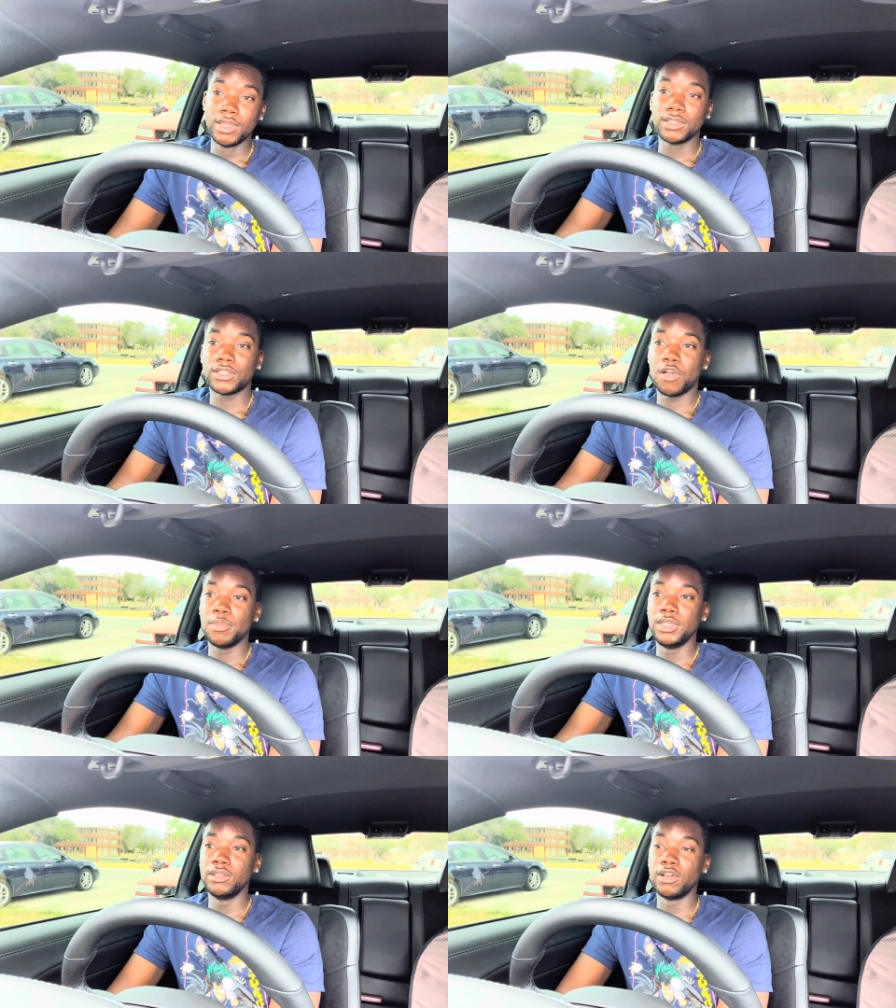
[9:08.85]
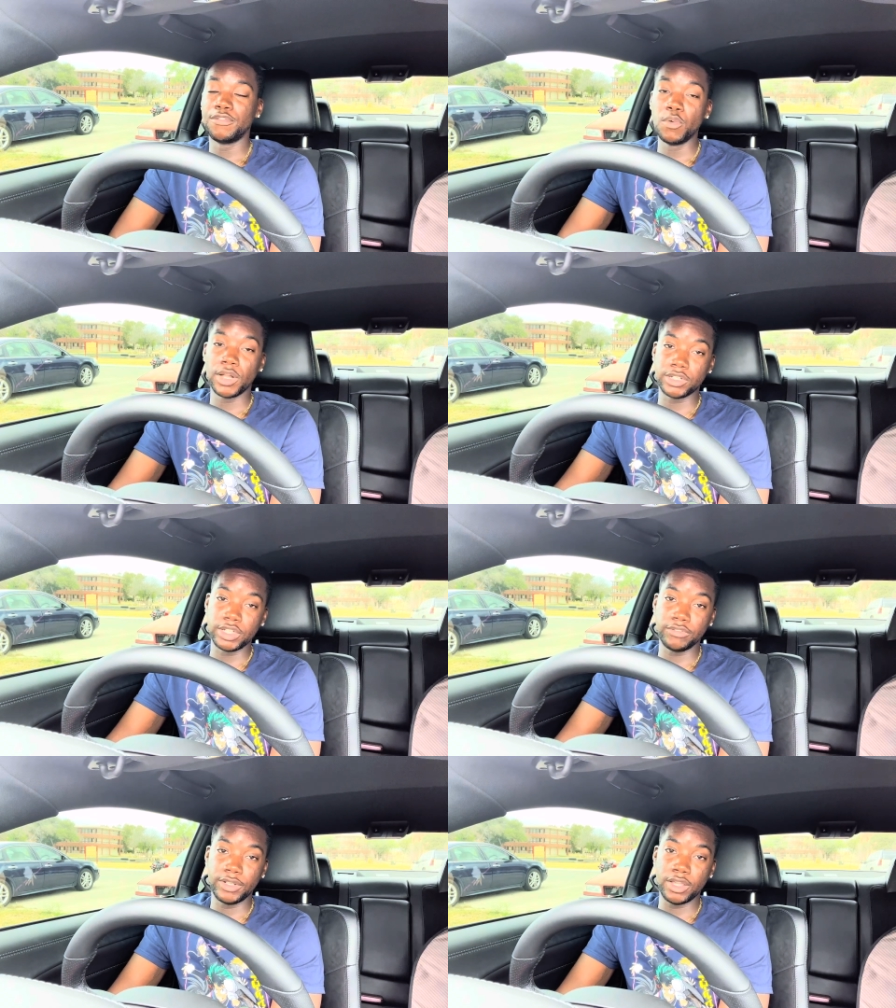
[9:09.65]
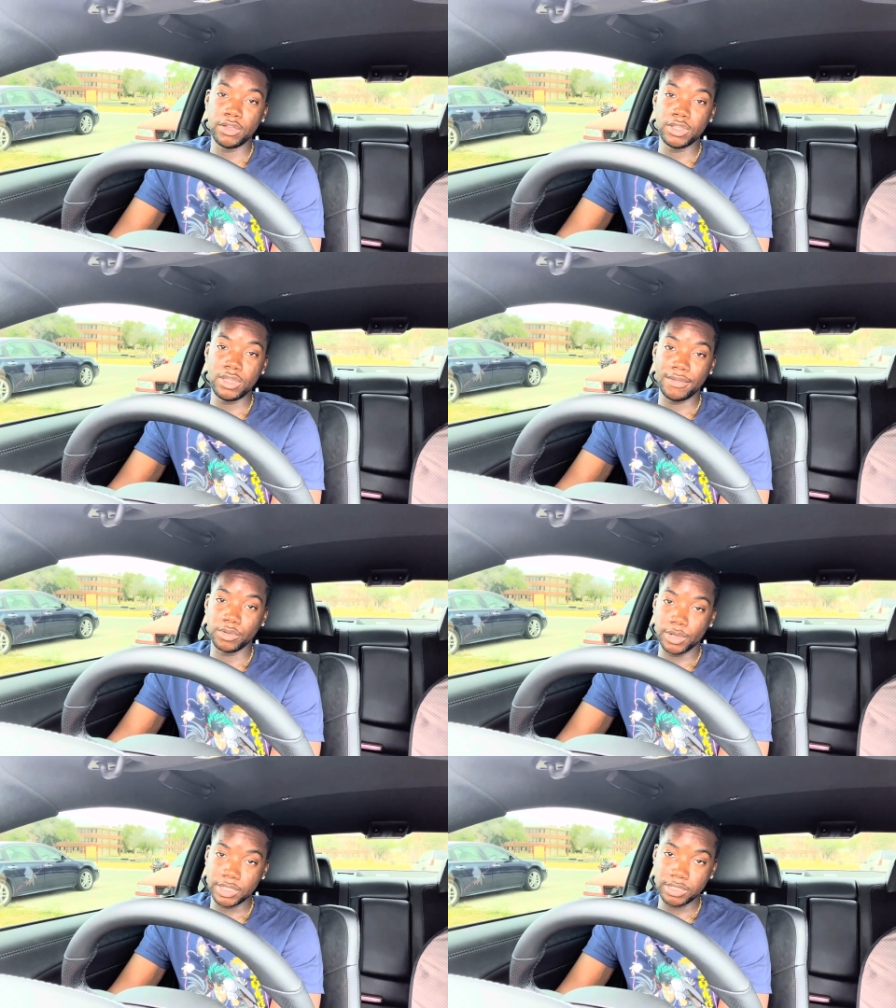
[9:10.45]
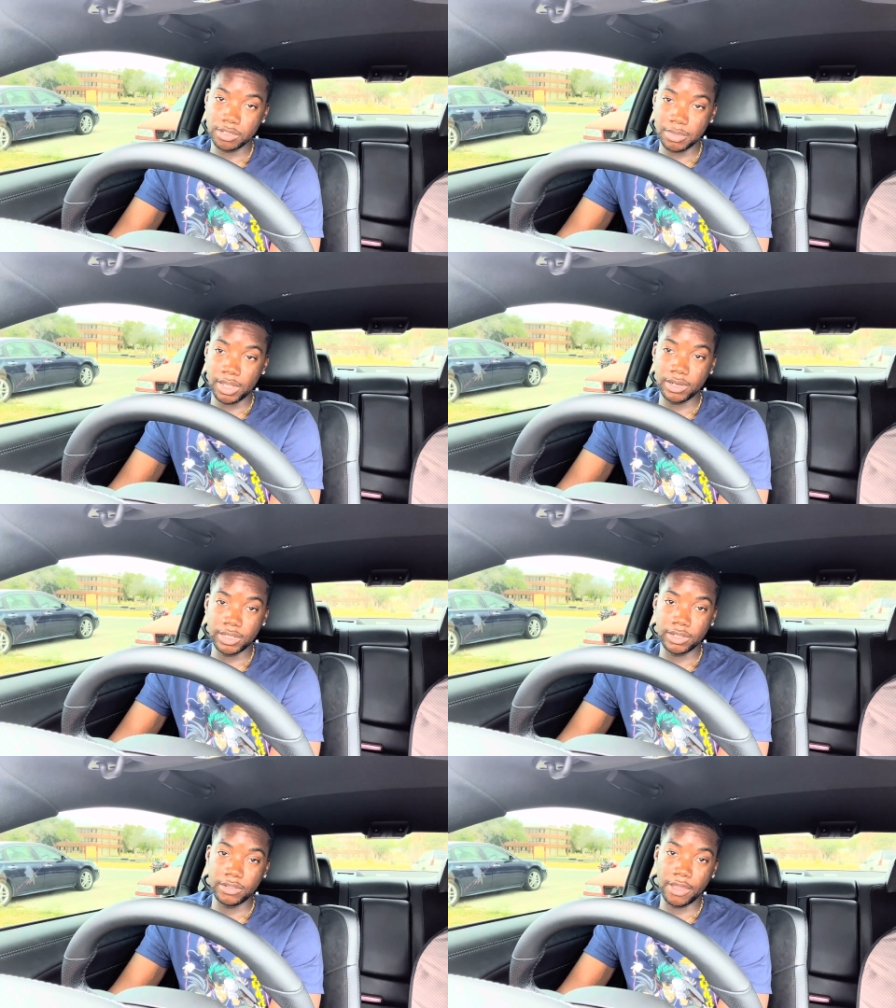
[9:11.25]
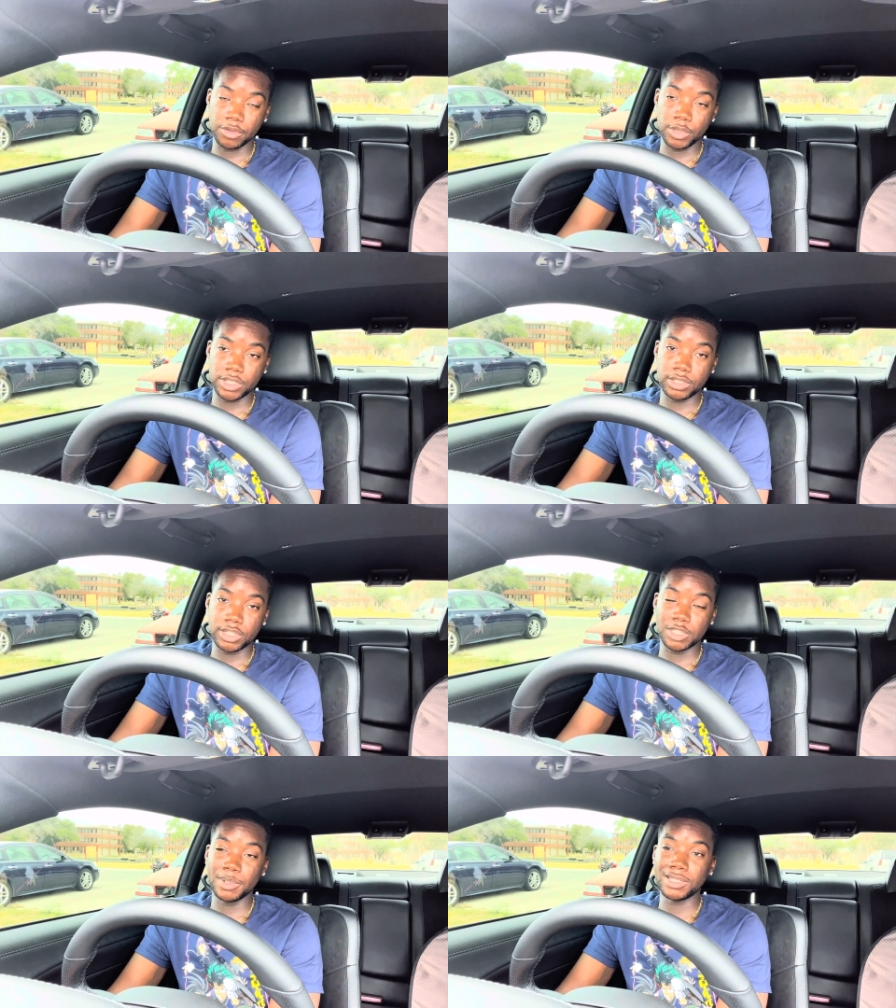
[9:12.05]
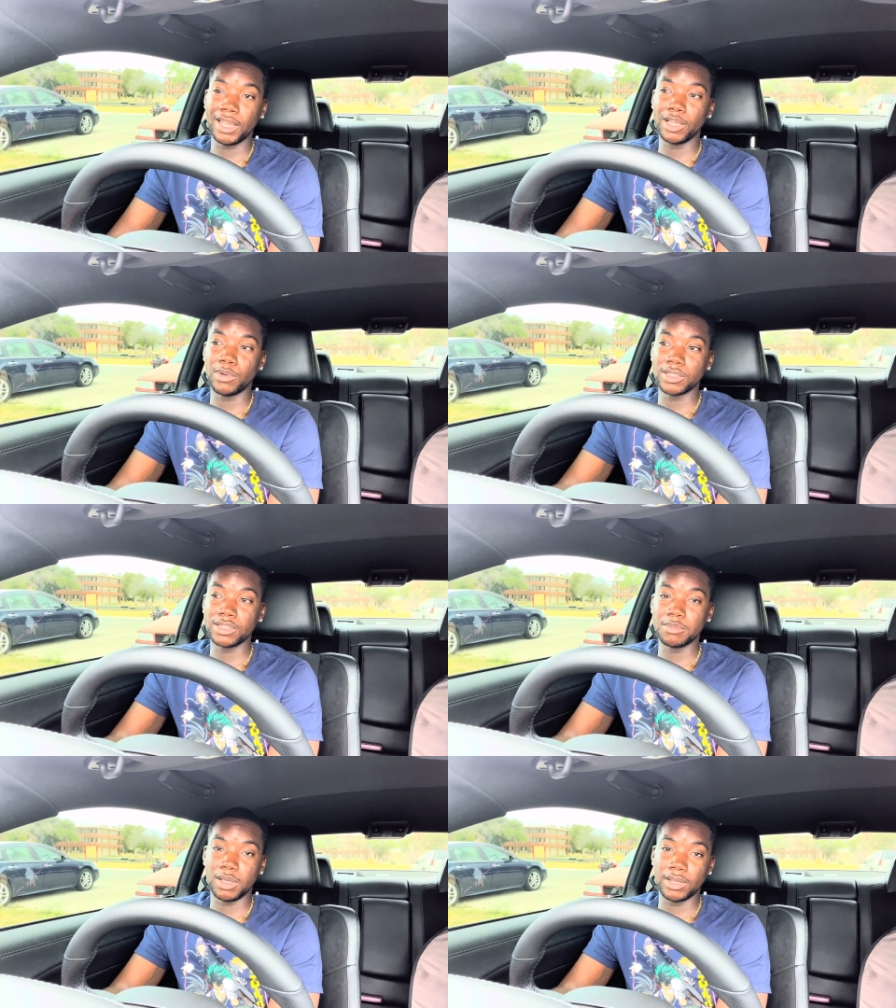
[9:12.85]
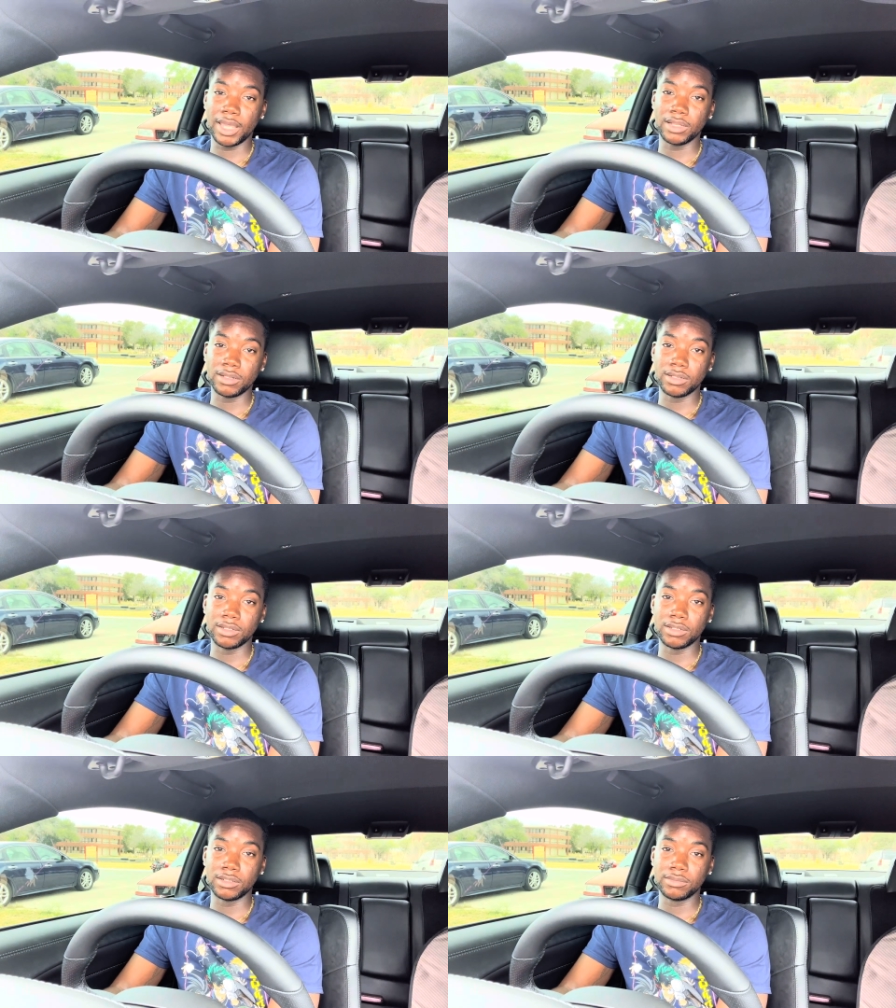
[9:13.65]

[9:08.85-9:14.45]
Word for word: So I mean, you know, if you're watching this video, you have questions about it, or you have questions, especially like questions about like uh